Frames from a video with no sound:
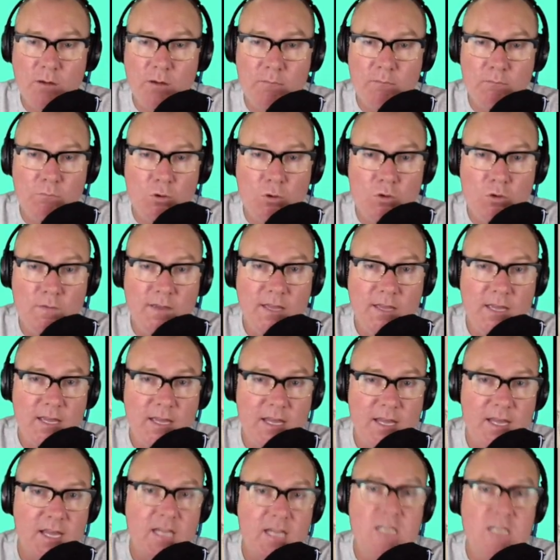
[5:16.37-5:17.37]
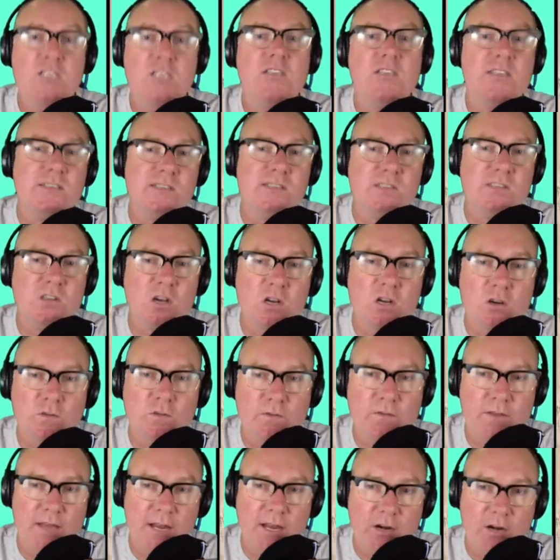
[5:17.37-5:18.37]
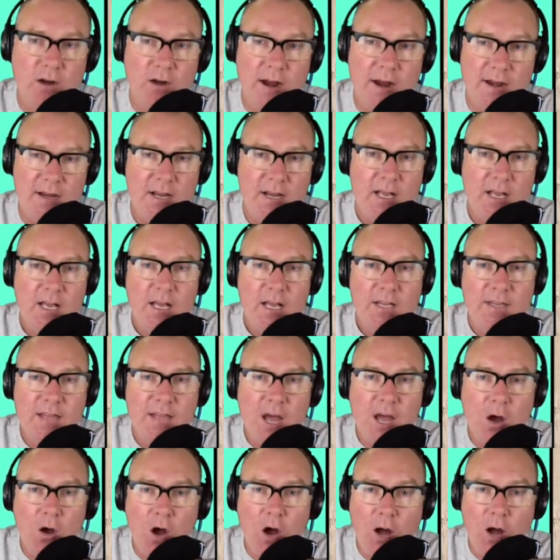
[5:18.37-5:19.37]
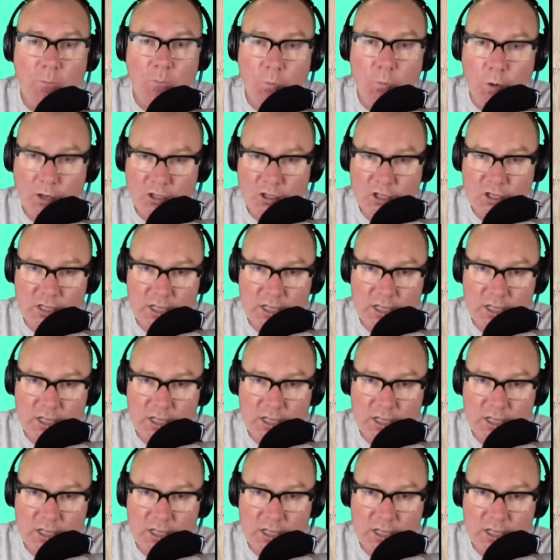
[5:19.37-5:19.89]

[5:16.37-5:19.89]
moving into the circle for that crate. Now, I'm watching the